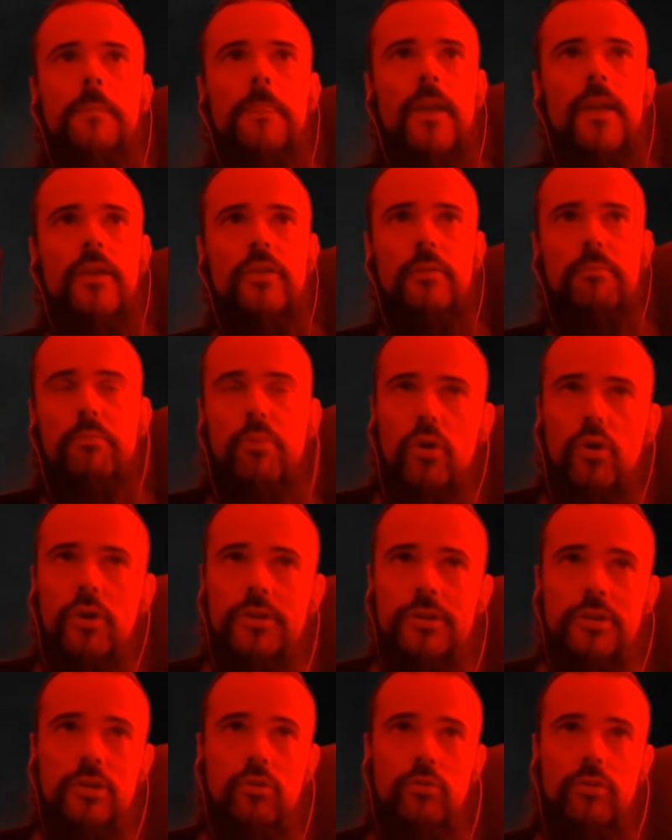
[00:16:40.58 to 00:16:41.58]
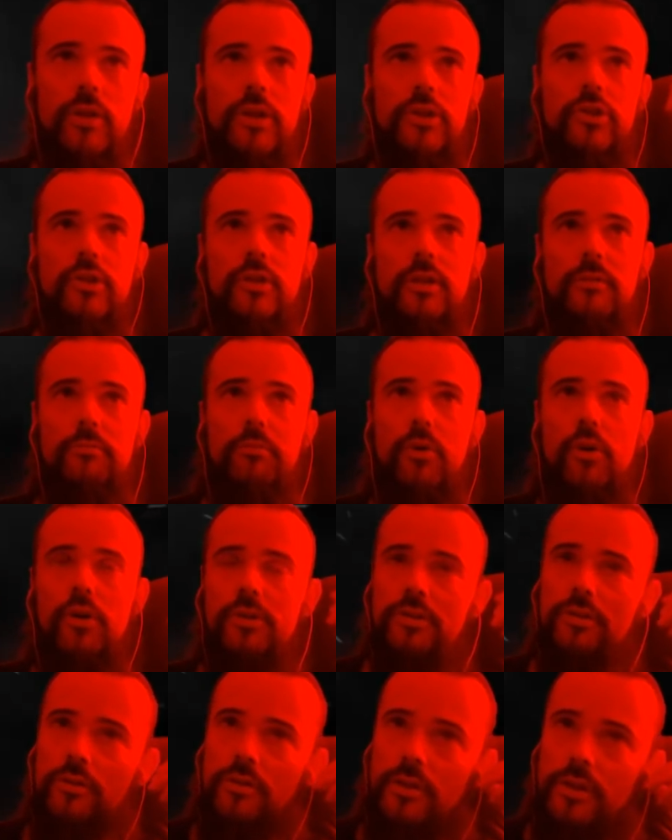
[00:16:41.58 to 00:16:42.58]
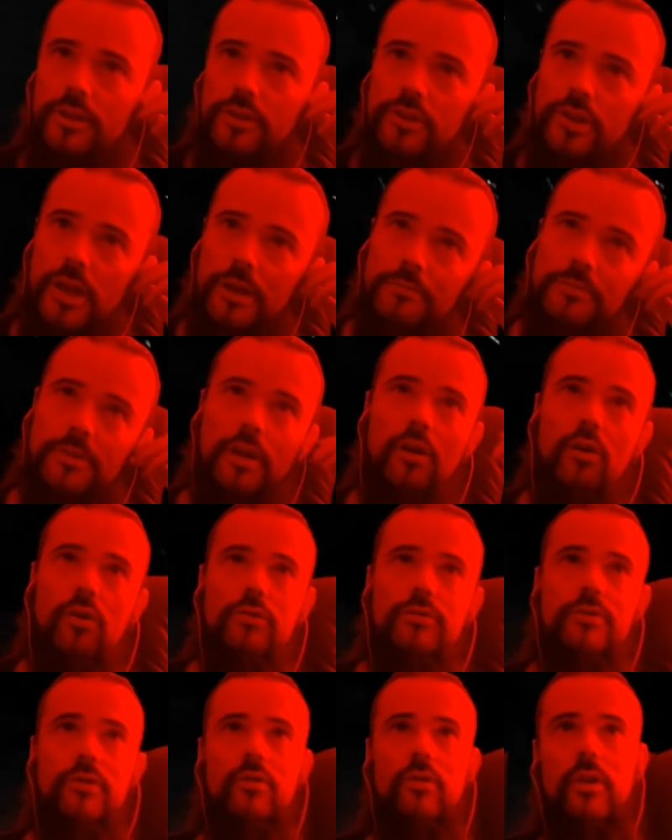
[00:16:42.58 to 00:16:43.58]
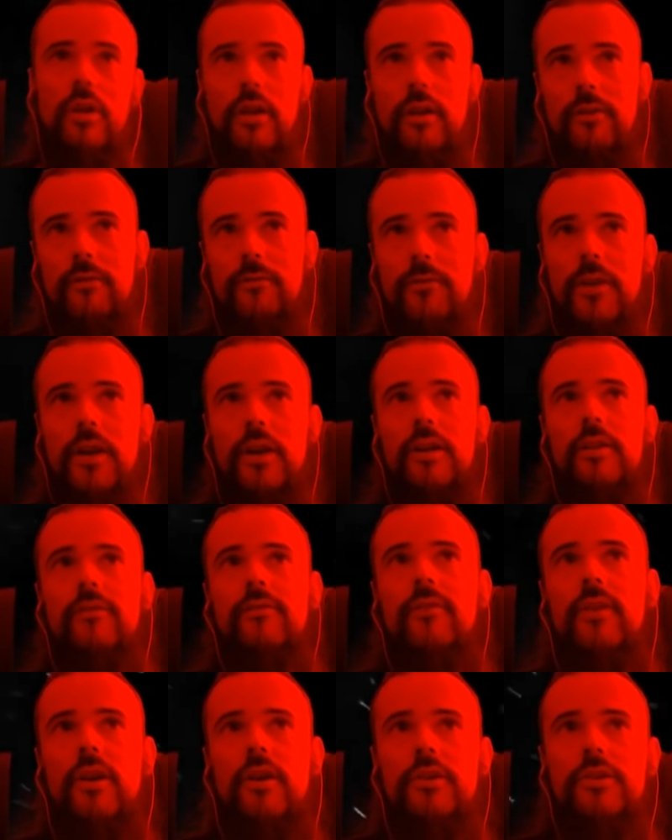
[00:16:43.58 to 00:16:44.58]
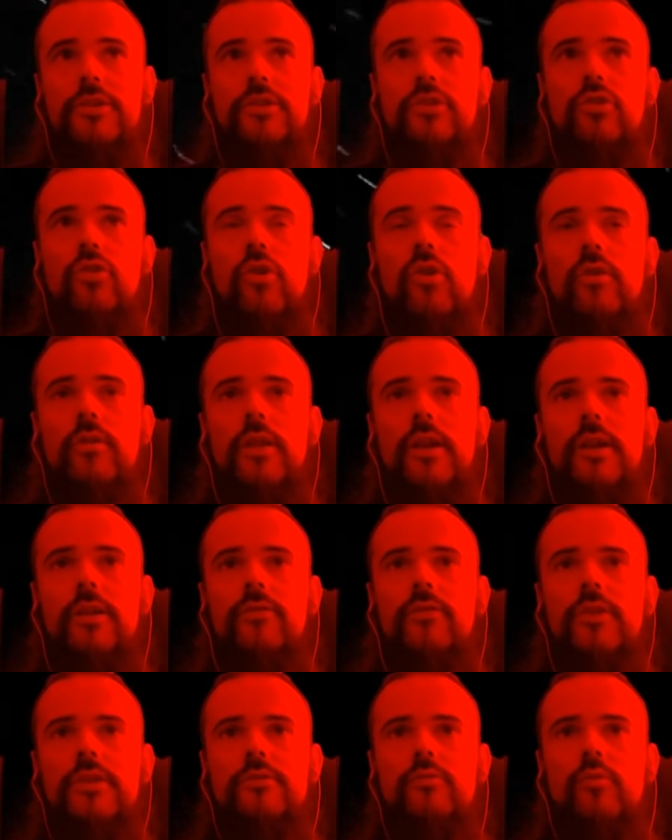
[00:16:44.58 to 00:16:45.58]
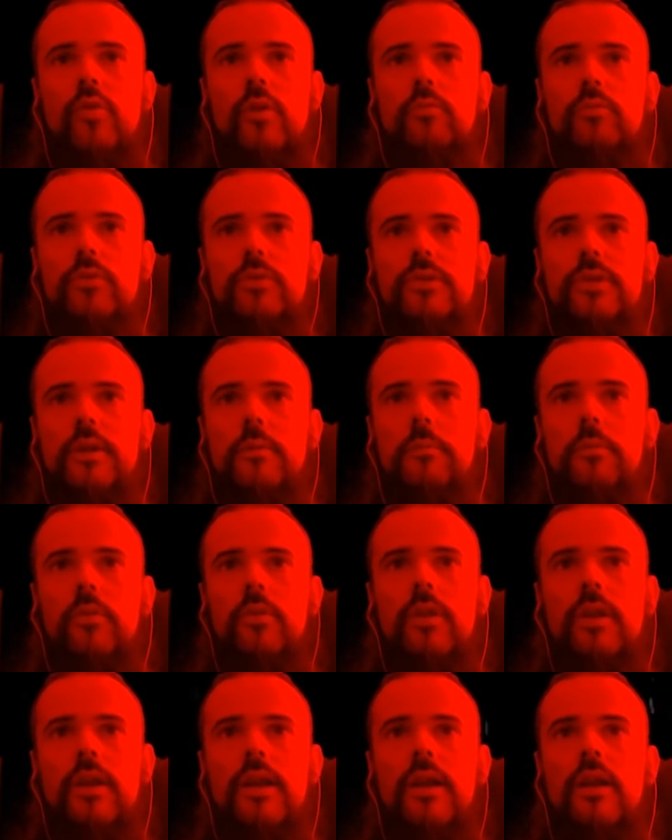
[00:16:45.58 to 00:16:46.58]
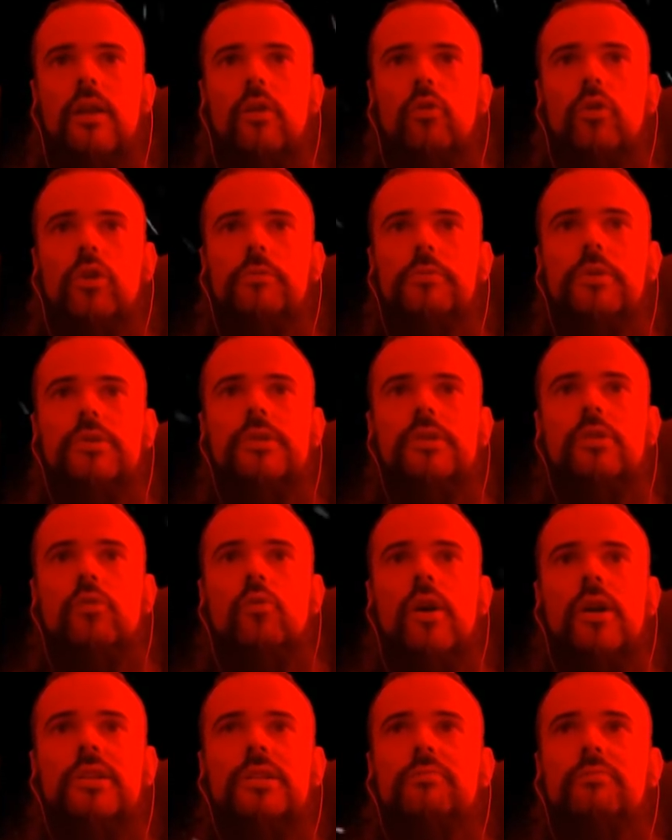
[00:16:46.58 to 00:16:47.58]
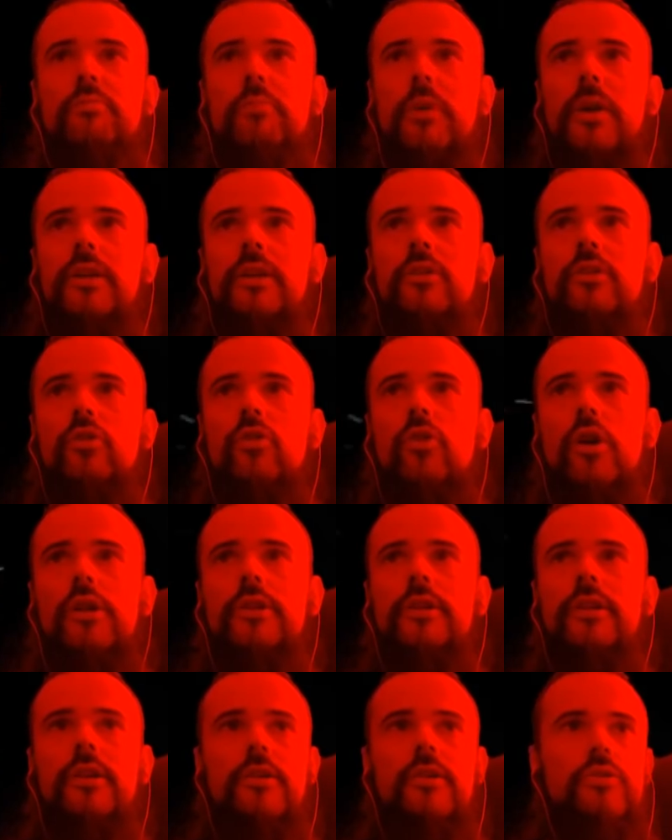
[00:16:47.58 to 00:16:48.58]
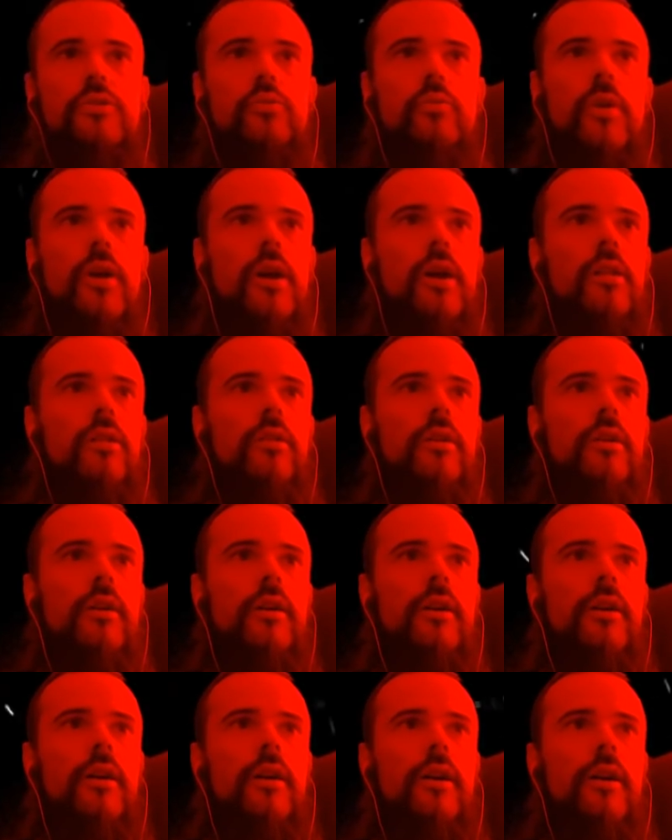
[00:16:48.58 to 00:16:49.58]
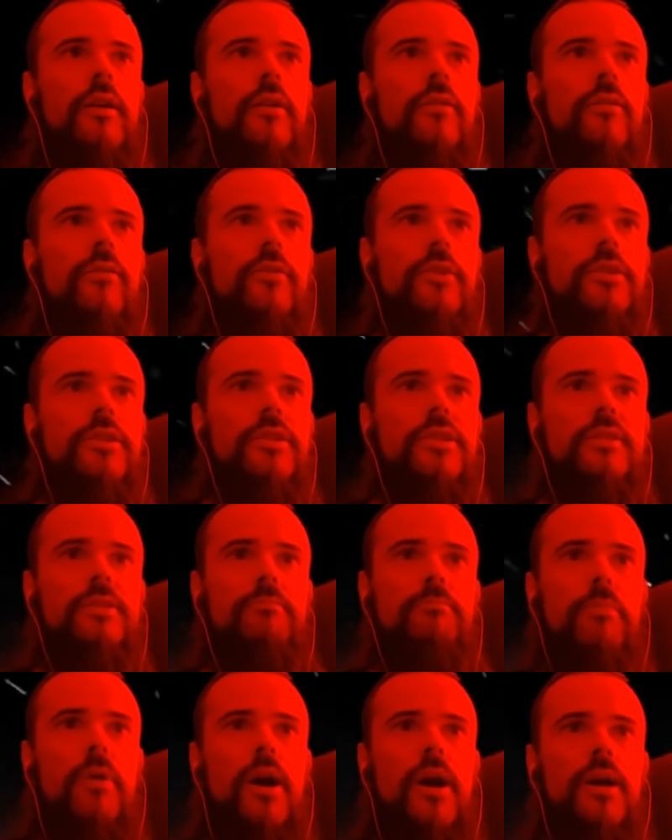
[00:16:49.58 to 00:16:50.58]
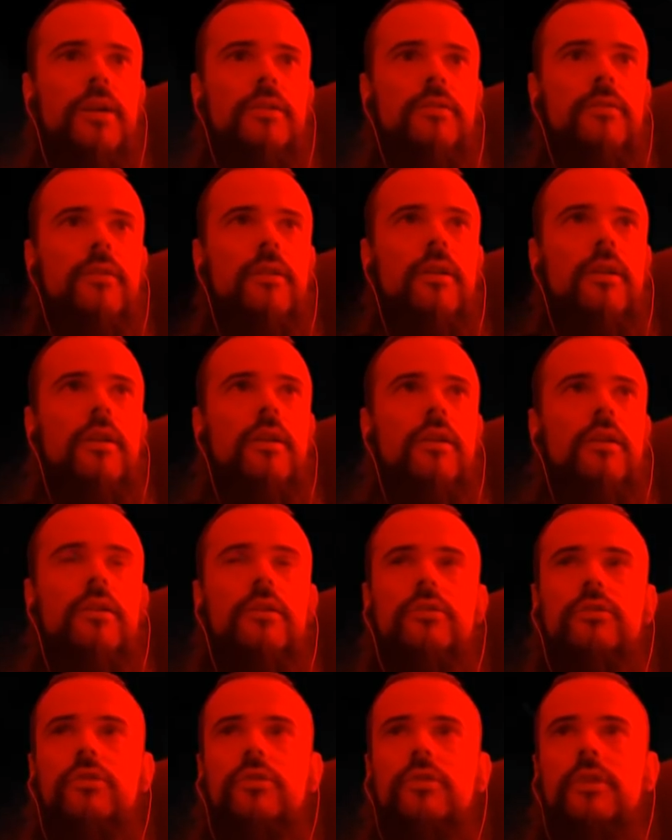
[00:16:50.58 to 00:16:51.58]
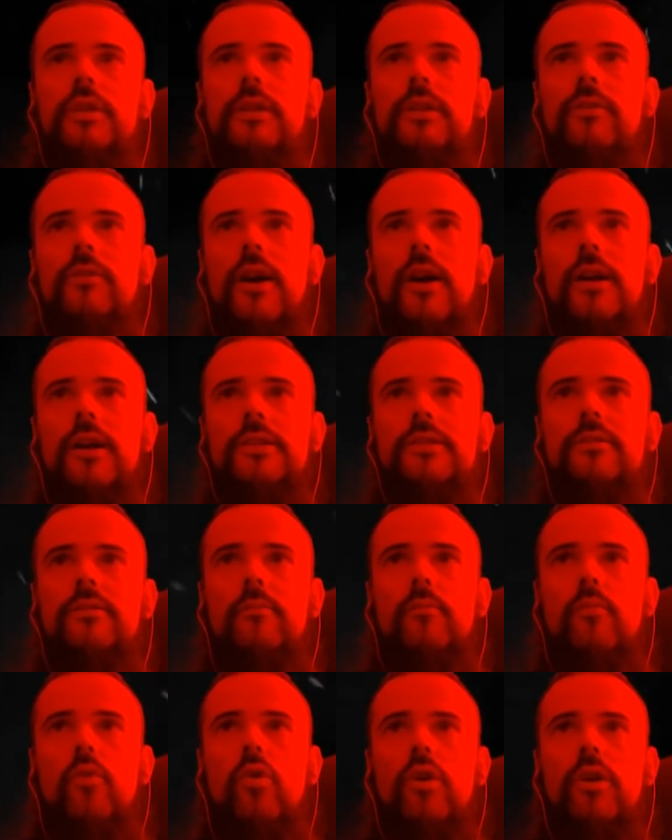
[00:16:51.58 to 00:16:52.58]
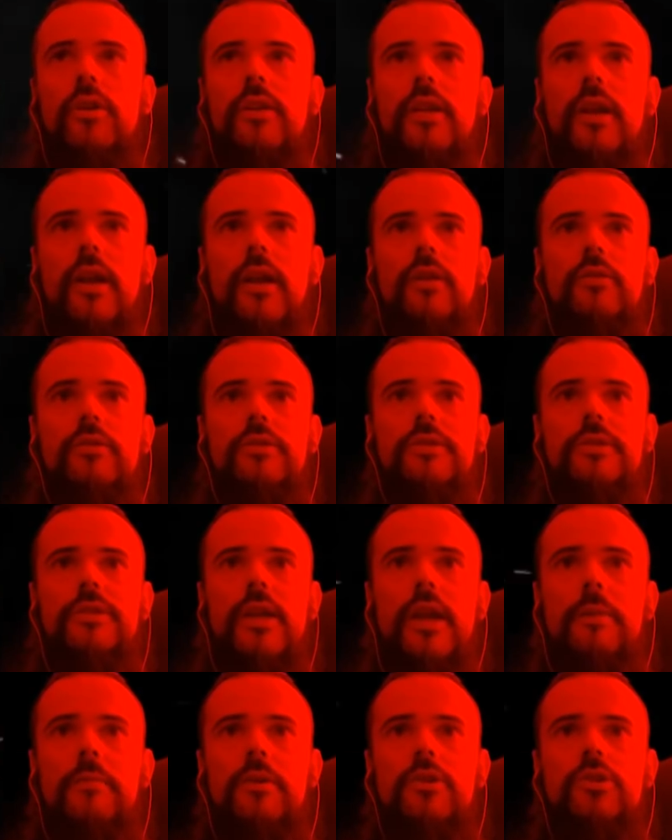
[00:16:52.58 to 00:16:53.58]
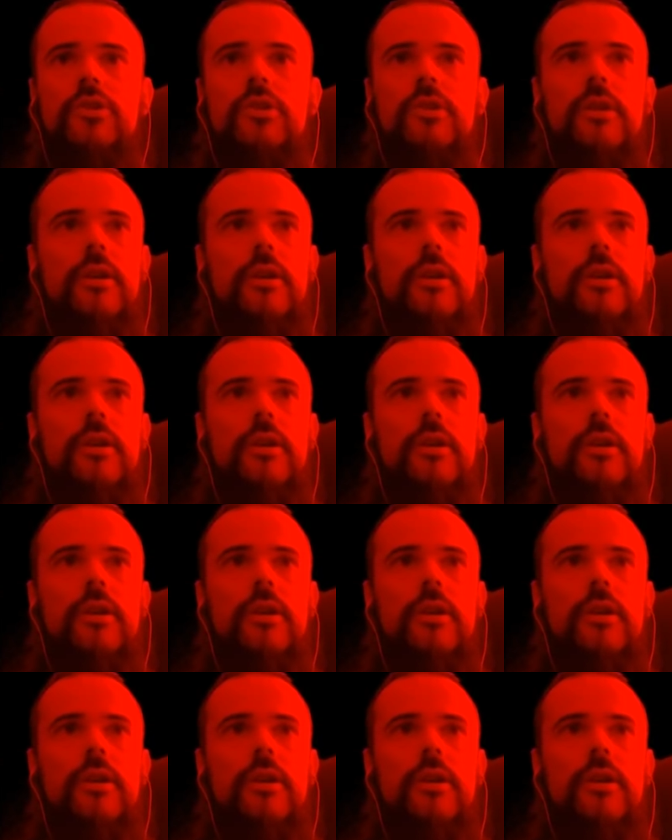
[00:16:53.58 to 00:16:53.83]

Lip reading: The poison duration and poison gems are also very strong, like this one for example. We'll be using one spreading rod here as well in this spot, to give us more chaos damage.